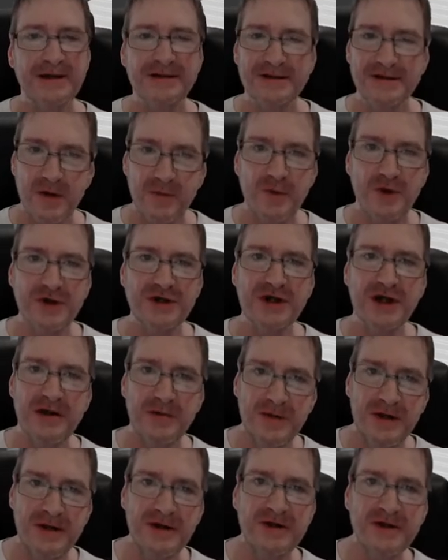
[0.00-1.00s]
it's not what you're
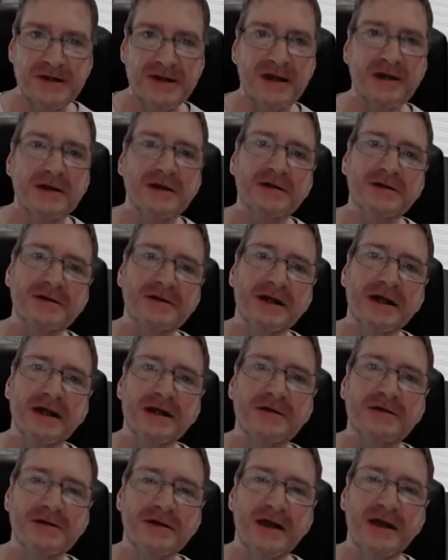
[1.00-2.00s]
going to be using to
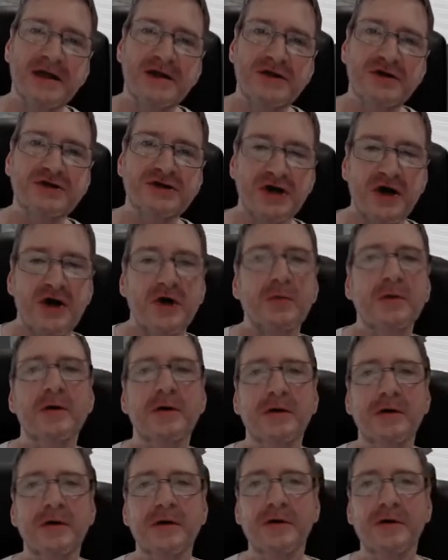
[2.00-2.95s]
get to, in your job.